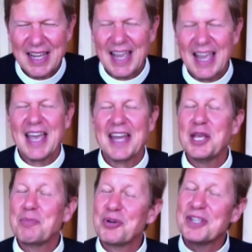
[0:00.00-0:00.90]
And
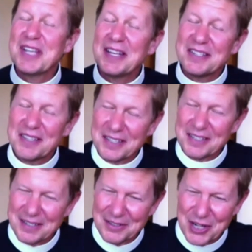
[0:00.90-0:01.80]
he presents this
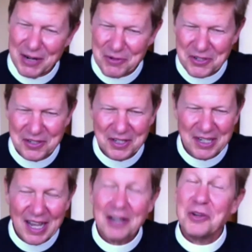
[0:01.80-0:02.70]
to Jefferson
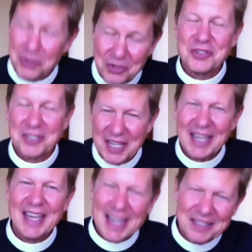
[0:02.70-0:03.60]
on New Year's Day,
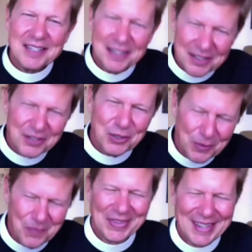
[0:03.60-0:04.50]
1802.
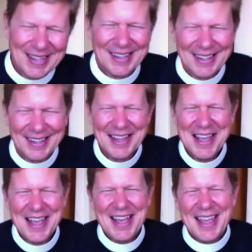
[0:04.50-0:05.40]

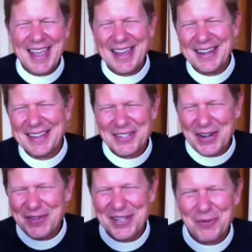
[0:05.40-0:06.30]
And
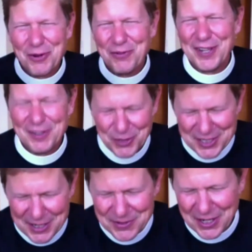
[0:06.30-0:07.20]
Jefferson
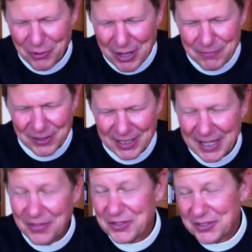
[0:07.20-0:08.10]
receives it gratefully.
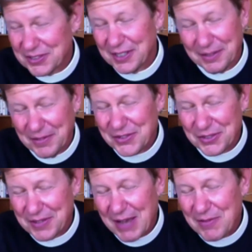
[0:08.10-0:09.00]
And there's
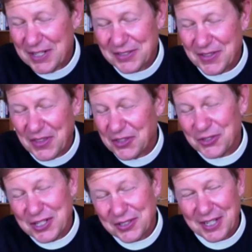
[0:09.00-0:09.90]
evidence that
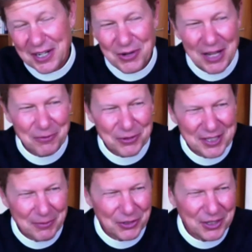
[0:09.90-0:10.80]
cheese stuck around for
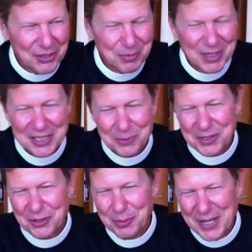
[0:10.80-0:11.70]
several years because it was
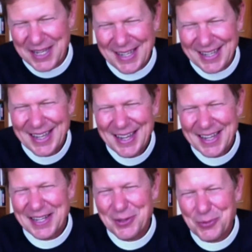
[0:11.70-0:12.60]
so big
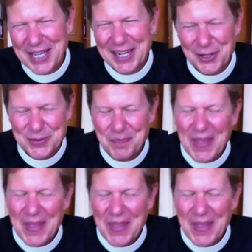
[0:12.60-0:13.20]
in the White House.